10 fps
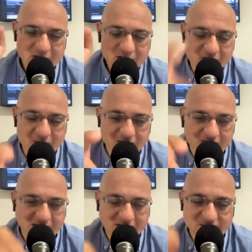you go
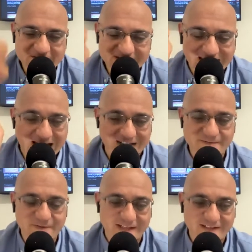online and you see ads
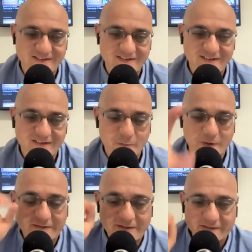for that
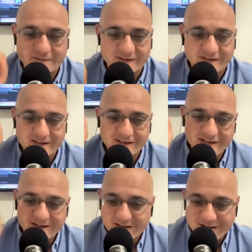without you even
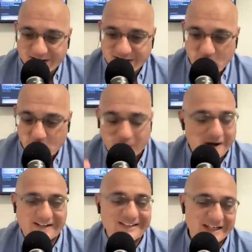
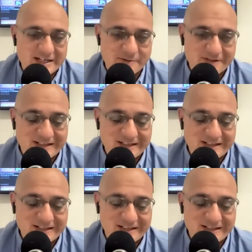writing it anywhere.